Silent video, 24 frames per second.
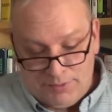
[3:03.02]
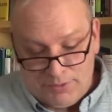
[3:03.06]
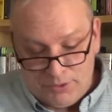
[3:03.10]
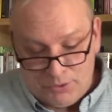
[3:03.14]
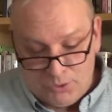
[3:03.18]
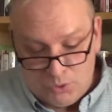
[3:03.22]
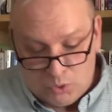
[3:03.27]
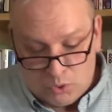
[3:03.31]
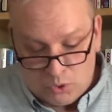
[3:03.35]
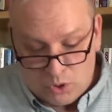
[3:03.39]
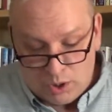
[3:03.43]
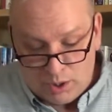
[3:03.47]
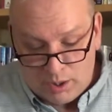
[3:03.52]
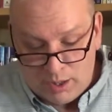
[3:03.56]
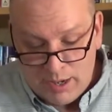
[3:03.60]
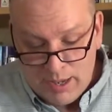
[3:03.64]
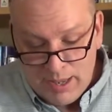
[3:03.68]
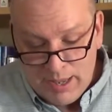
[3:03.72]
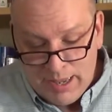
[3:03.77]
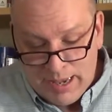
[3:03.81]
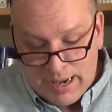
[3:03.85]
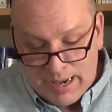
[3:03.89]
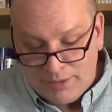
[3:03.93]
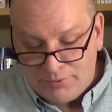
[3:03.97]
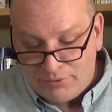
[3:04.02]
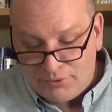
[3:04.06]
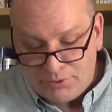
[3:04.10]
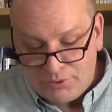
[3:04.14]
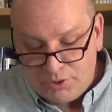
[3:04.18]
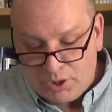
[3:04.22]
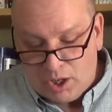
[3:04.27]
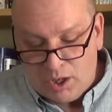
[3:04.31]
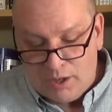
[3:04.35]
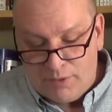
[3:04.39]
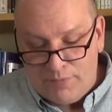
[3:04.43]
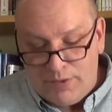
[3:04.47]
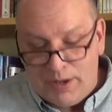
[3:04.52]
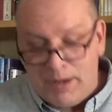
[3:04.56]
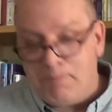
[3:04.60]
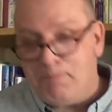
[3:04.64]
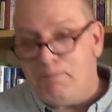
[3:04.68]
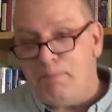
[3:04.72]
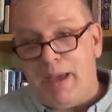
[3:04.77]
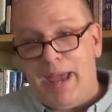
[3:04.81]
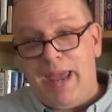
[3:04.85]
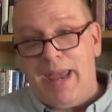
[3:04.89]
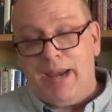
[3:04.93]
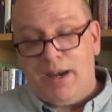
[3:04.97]
the door as starving
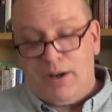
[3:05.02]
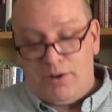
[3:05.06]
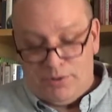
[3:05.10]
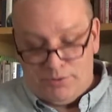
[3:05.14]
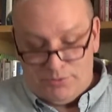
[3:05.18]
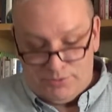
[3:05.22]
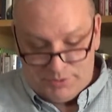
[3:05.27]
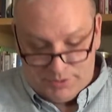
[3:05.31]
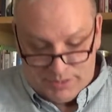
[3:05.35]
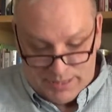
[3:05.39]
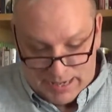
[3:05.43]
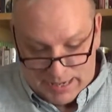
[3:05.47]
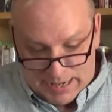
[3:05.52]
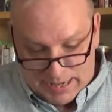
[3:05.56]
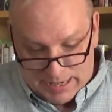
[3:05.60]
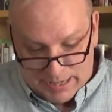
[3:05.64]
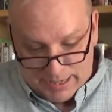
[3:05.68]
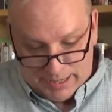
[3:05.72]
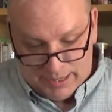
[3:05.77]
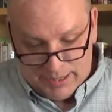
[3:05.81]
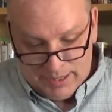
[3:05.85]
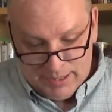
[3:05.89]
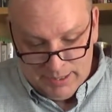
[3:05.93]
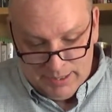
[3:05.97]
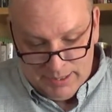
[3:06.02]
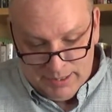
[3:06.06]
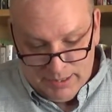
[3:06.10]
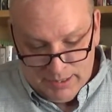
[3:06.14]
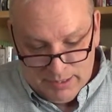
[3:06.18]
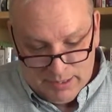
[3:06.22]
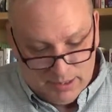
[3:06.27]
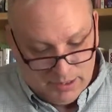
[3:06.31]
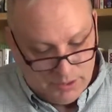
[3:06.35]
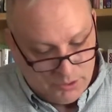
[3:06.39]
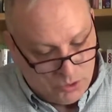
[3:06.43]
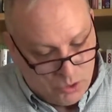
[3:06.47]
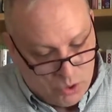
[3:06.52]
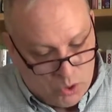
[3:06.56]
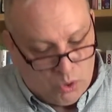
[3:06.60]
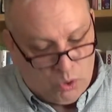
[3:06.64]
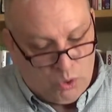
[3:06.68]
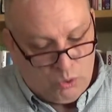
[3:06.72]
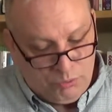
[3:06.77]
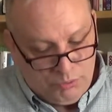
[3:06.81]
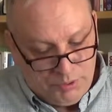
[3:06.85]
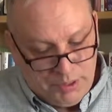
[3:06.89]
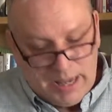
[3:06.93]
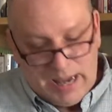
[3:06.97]
beggars die on
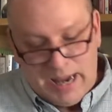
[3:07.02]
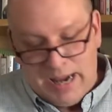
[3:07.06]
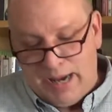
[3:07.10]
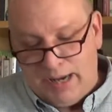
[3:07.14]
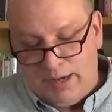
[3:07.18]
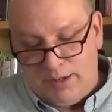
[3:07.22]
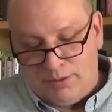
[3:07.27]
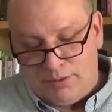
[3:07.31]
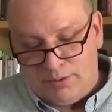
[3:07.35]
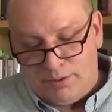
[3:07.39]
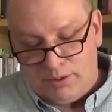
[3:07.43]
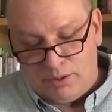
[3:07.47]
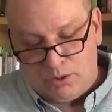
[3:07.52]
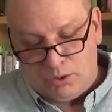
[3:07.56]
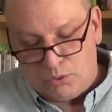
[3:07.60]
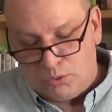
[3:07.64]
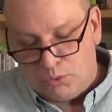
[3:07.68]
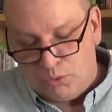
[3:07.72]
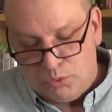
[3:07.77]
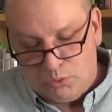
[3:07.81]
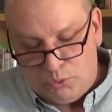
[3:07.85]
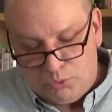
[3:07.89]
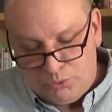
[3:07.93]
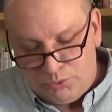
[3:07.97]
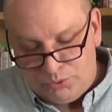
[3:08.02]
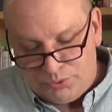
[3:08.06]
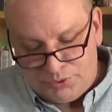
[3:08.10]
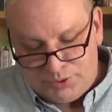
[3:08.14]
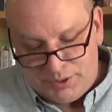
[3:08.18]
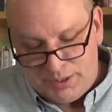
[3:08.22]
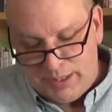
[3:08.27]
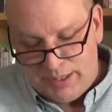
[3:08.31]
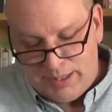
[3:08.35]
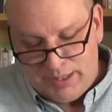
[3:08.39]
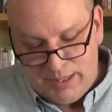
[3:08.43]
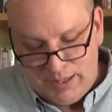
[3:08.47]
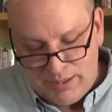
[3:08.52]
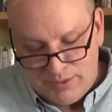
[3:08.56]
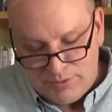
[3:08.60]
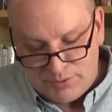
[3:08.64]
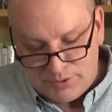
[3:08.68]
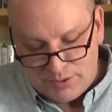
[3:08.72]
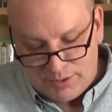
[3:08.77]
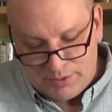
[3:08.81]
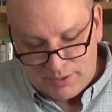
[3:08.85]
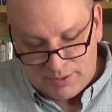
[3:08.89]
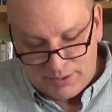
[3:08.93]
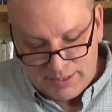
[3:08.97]
cold nights in cruel cities
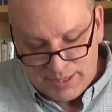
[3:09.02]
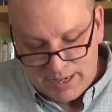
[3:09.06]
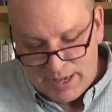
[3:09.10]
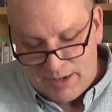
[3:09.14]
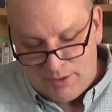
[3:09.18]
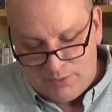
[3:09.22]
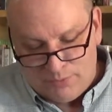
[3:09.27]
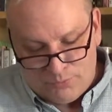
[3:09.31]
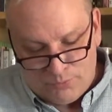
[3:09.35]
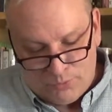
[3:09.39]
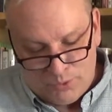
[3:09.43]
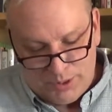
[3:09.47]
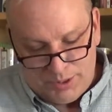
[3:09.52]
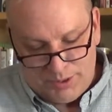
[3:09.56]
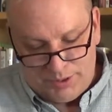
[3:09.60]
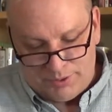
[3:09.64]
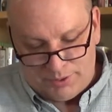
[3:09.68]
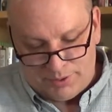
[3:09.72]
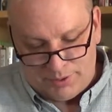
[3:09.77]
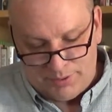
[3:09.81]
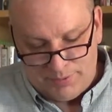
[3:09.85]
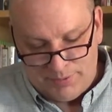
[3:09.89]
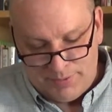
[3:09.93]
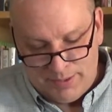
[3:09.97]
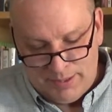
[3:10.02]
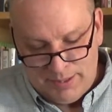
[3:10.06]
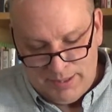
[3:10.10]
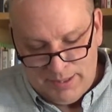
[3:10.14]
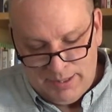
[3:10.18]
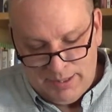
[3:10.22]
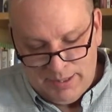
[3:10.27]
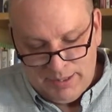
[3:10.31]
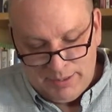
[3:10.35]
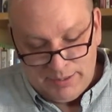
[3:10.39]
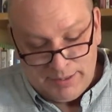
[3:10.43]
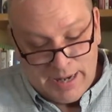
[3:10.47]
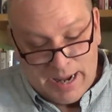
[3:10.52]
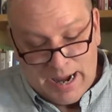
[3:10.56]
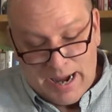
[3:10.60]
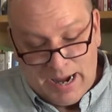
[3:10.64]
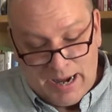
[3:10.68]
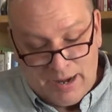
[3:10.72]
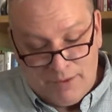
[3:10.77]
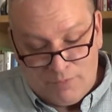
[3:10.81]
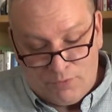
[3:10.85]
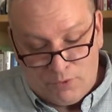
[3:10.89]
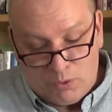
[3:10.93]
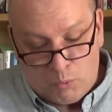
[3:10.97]
in the dead of winter.
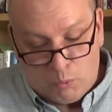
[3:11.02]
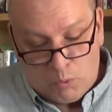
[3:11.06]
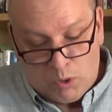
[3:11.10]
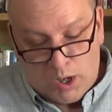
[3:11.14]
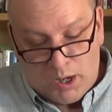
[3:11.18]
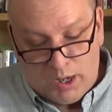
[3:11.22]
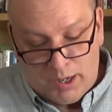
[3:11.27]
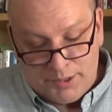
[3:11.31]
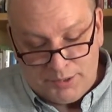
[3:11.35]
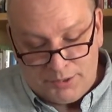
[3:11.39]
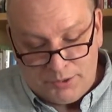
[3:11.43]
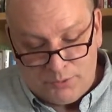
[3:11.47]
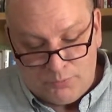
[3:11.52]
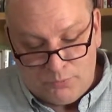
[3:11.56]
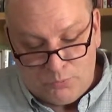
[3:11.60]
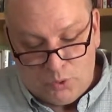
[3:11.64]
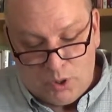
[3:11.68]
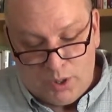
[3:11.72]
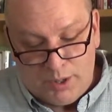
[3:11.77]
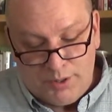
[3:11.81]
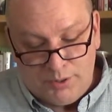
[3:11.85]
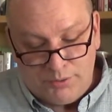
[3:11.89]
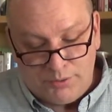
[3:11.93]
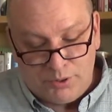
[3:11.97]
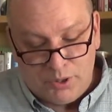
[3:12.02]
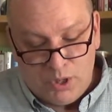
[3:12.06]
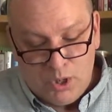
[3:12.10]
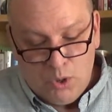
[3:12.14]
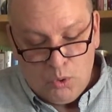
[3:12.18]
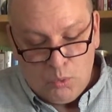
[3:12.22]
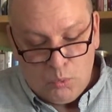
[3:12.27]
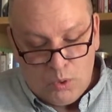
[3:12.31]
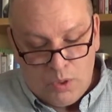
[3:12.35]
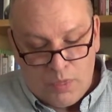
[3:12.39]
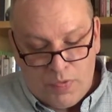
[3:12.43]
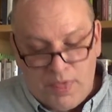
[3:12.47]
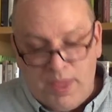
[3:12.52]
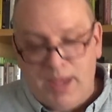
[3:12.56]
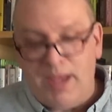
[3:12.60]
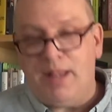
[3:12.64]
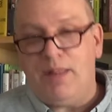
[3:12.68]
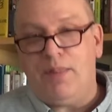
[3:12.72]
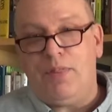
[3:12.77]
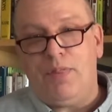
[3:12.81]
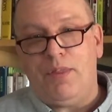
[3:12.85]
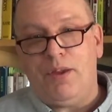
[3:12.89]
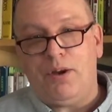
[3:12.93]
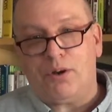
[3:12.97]
Die for want of what is
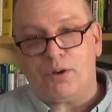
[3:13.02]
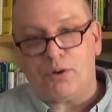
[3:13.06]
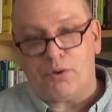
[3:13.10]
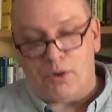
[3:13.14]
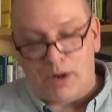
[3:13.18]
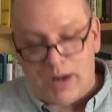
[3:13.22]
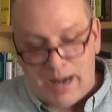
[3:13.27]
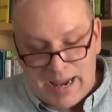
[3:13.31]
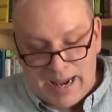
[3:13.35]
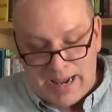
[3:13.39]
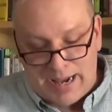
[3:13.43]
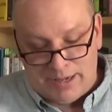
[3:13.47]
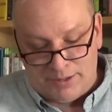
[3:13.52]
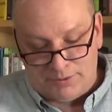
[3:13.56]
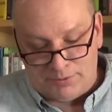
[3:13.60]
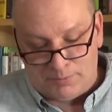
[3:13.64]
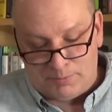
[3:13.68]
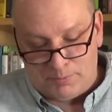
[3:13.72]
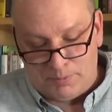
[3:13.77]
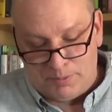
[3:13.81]
within their grasp.